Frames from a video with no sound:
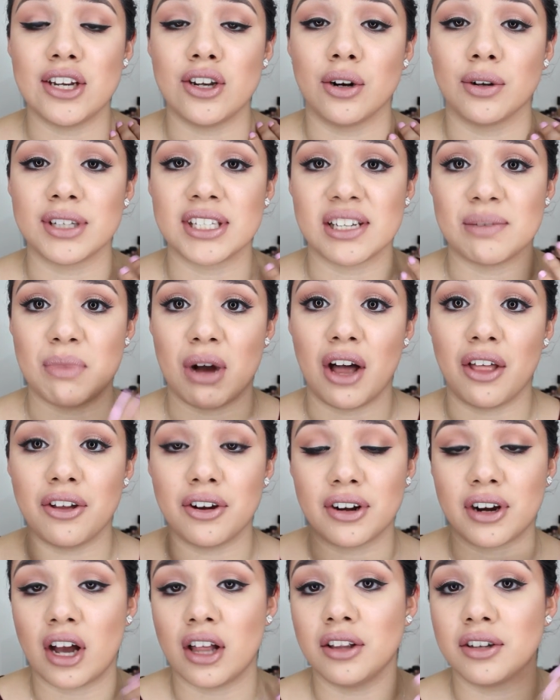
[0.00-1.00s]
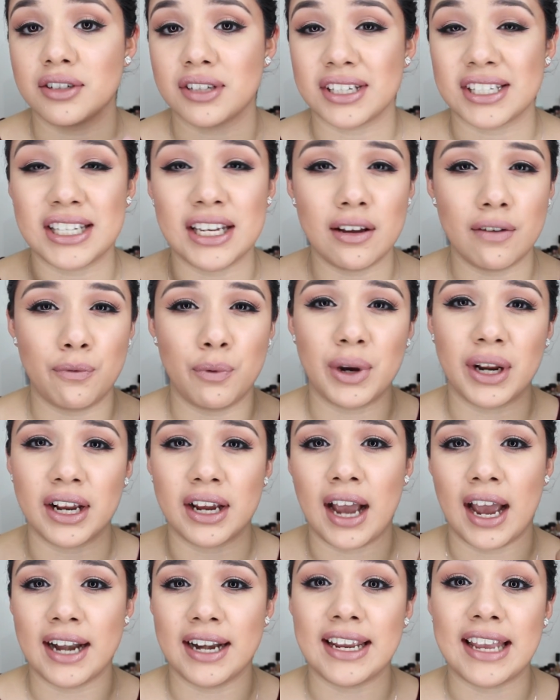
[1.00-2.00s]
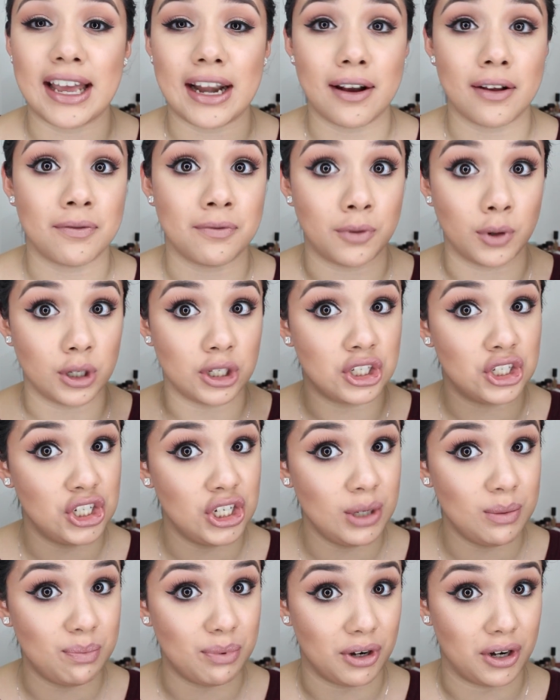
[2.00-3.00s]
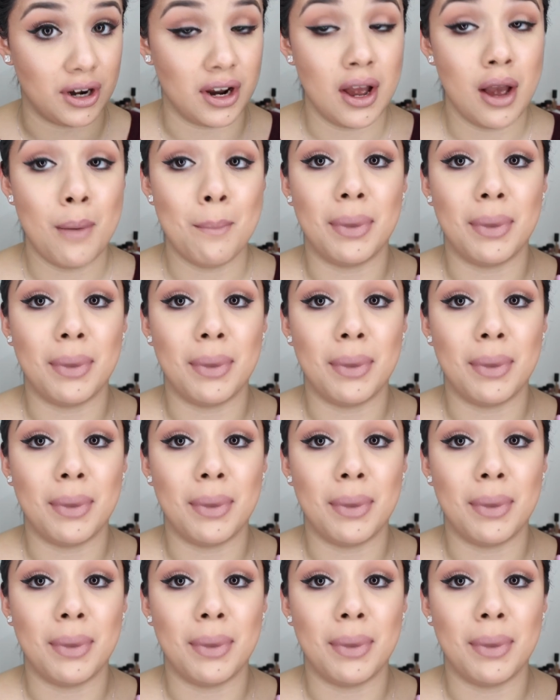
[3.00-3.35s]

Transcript: you know, some other colors to see if we can kind of get it for cheaper.